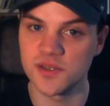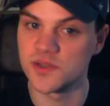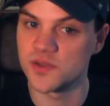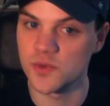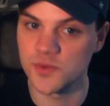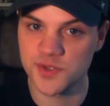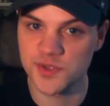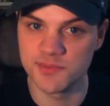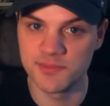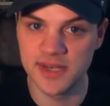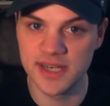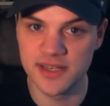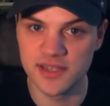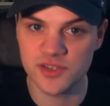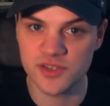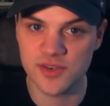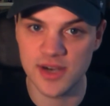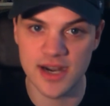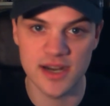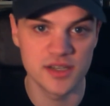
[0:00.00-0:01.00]
a social media
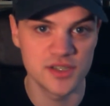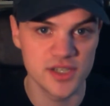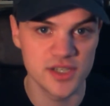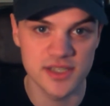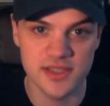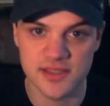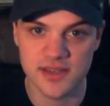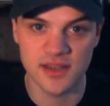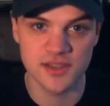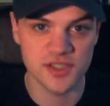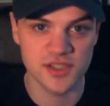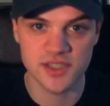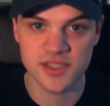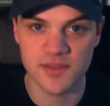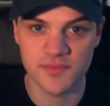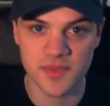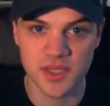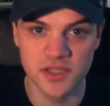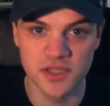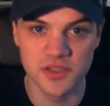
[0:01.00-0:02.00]
strategy. It's not just
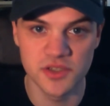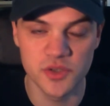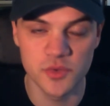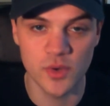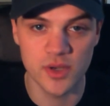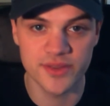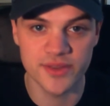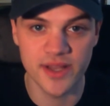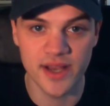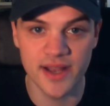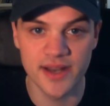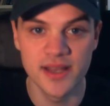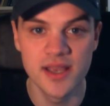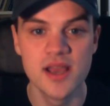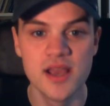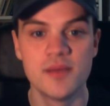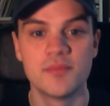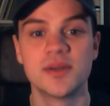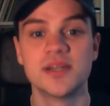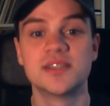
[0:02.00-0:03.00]
something you do online,
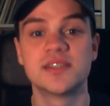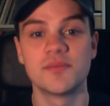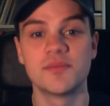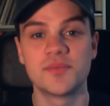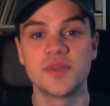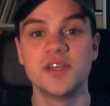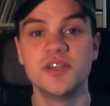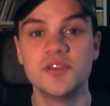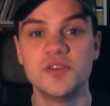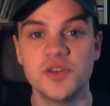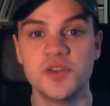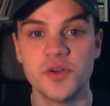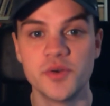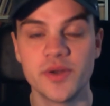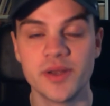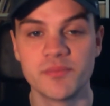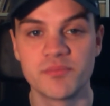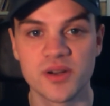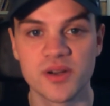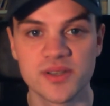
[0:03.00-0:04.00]
but it's something you do
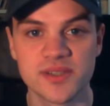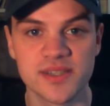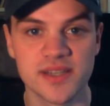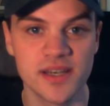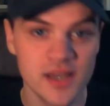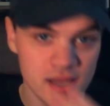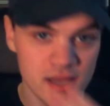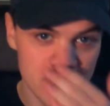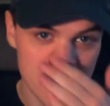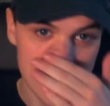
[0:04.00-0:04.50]
in person.